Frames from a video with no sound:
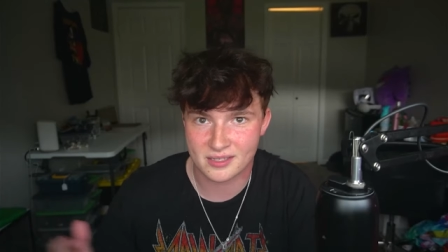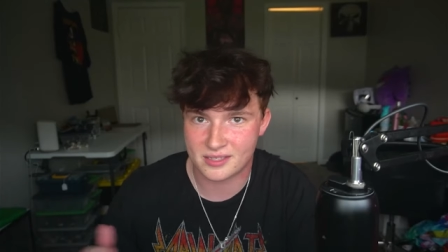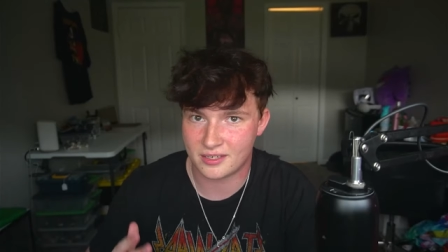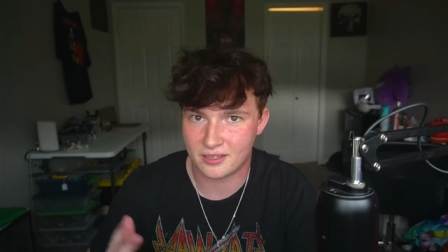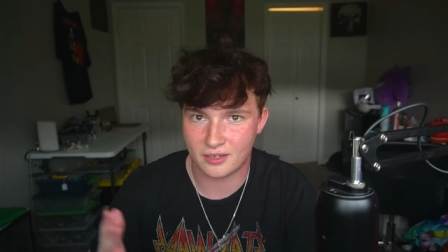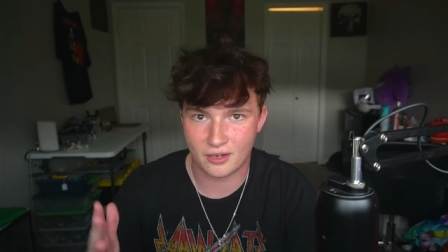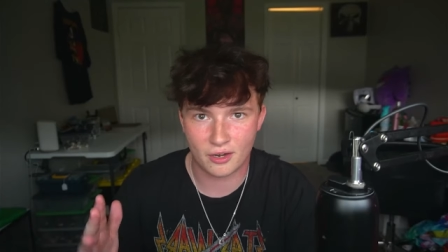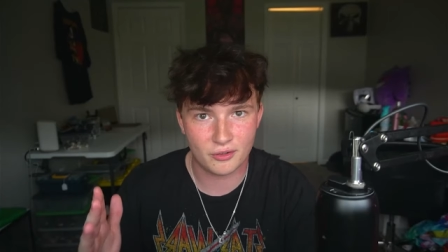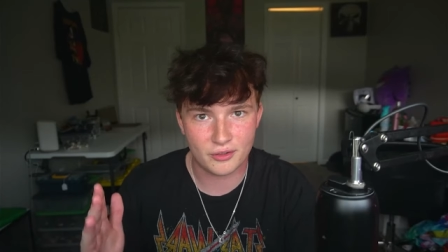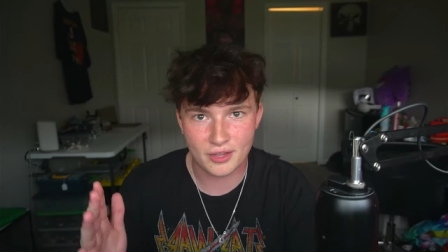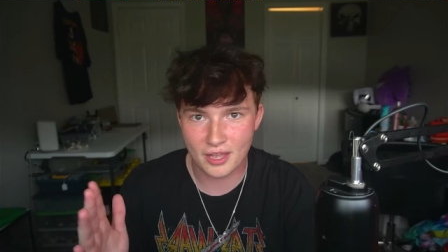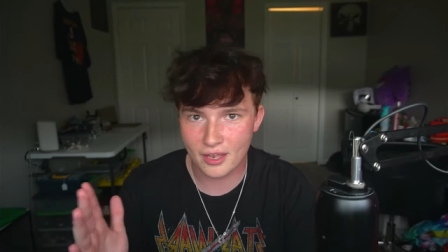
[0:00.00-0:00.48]
you
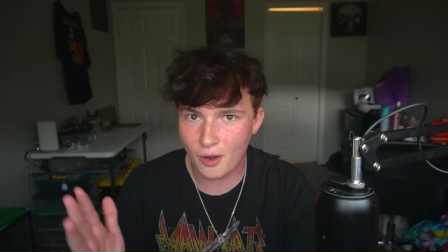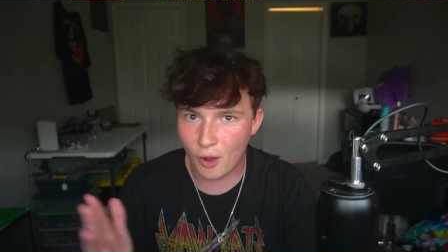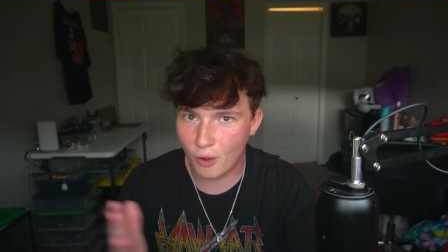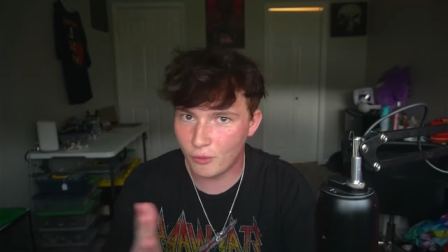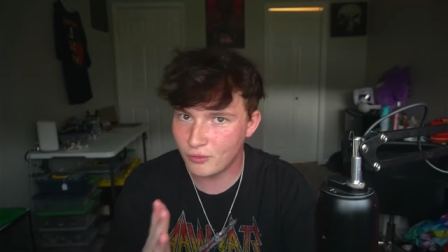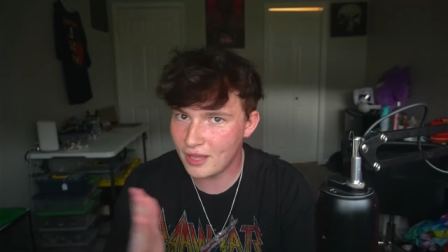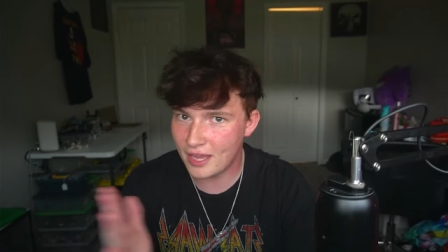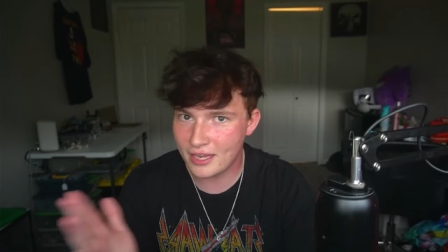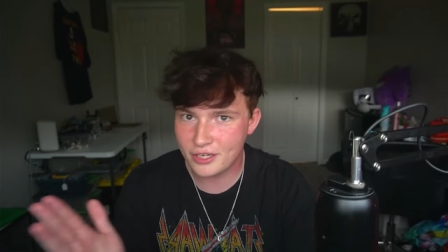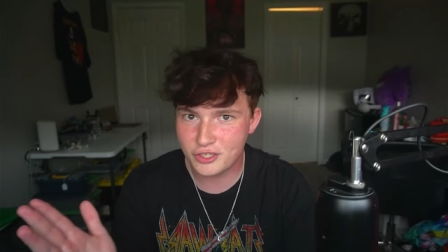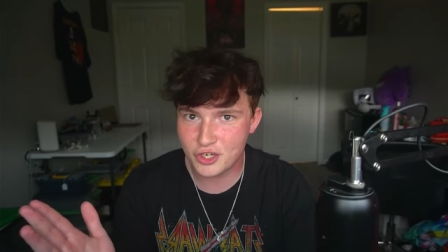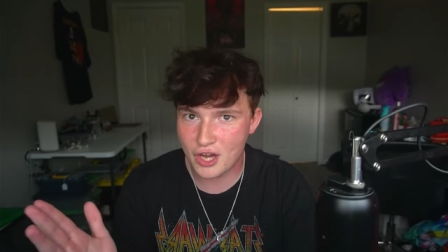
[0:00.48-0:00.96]
know, they don't
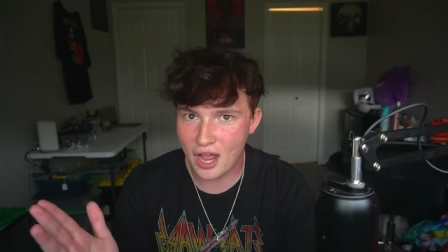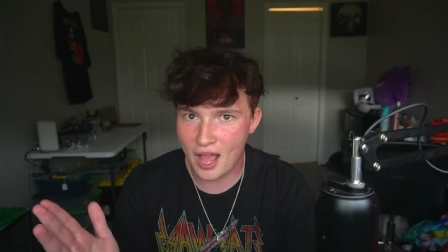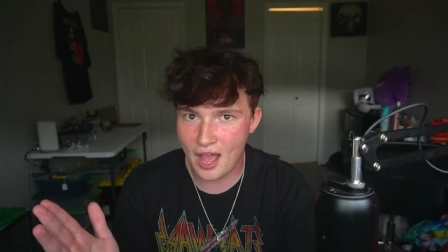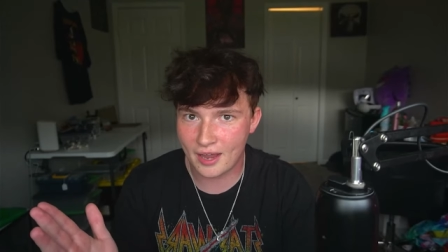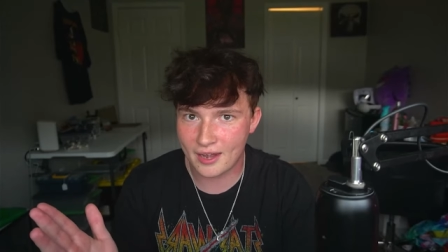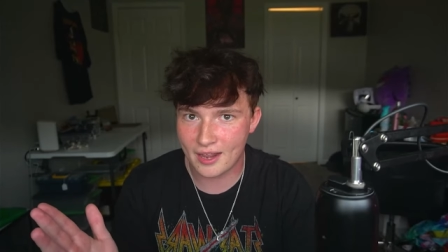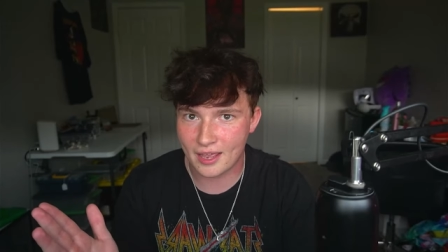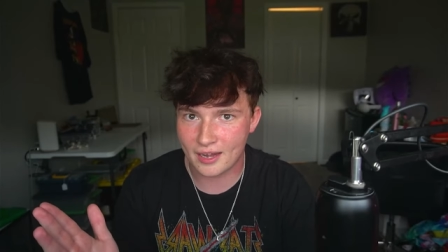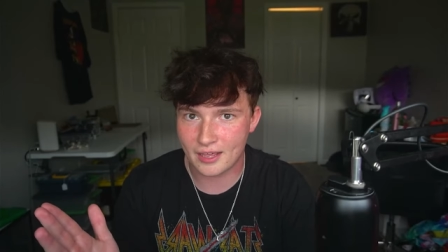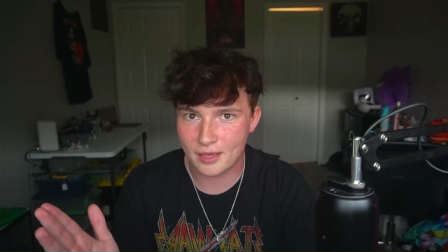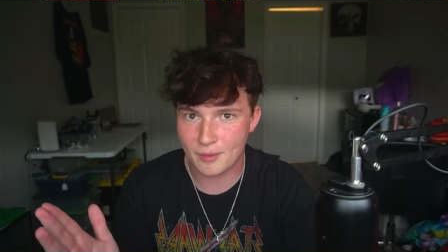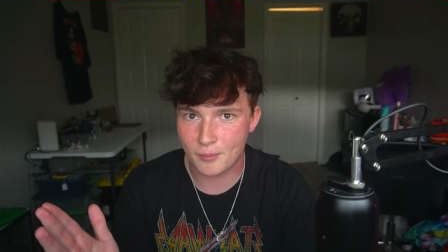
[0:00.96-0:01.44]
like John
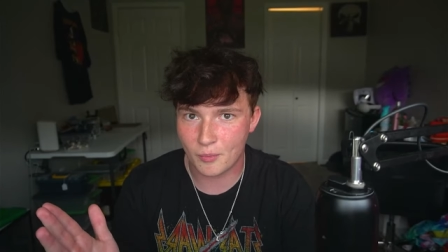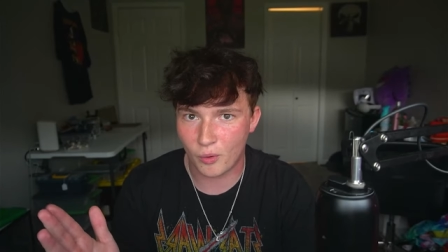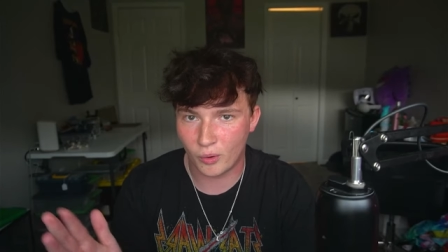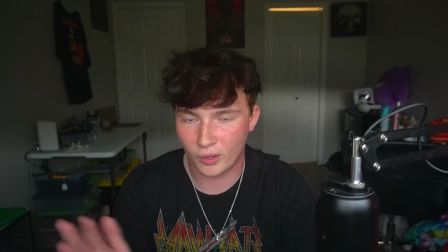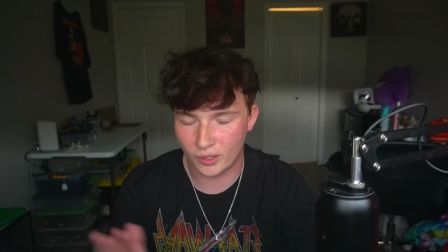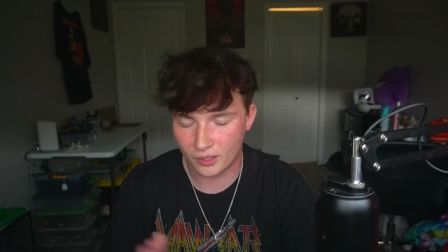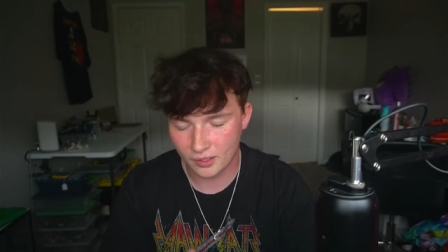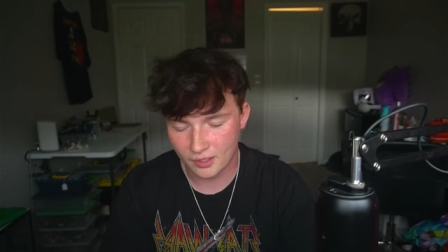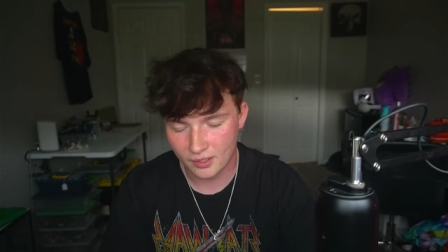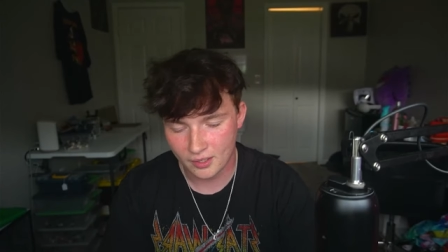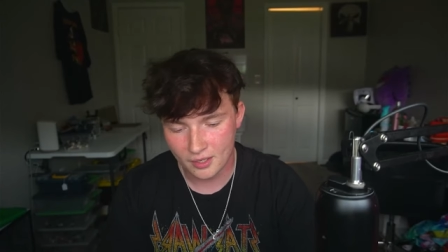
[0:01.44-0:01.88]
anymore.